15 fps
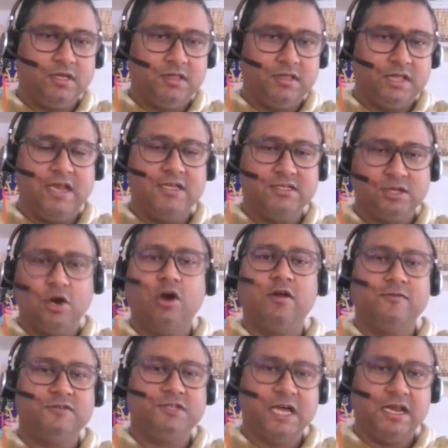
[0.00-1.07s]
there is a lot
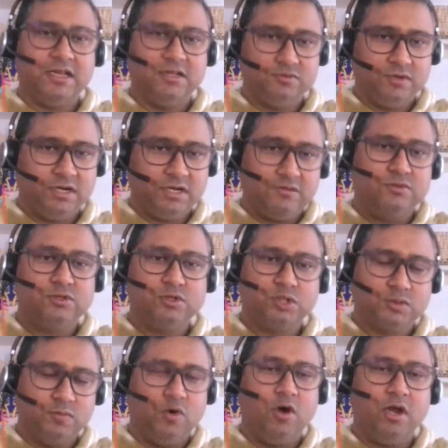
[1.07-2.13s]
of challenge when it comes to
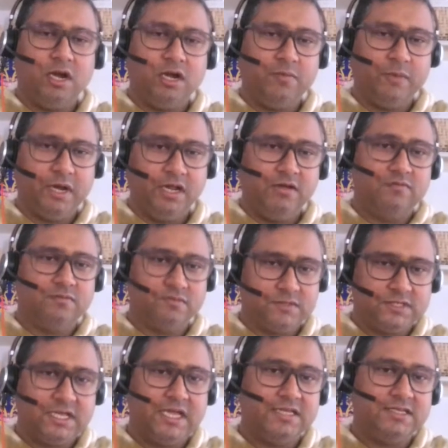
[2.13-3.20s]
small and medium
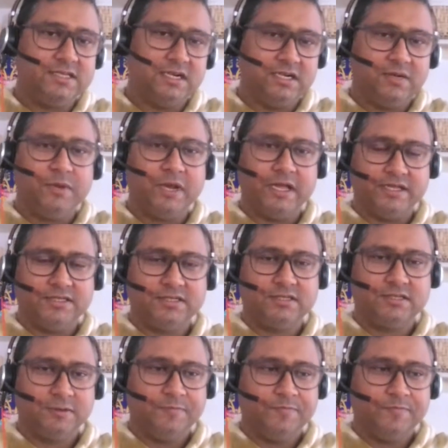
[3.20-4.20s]
size enterprise.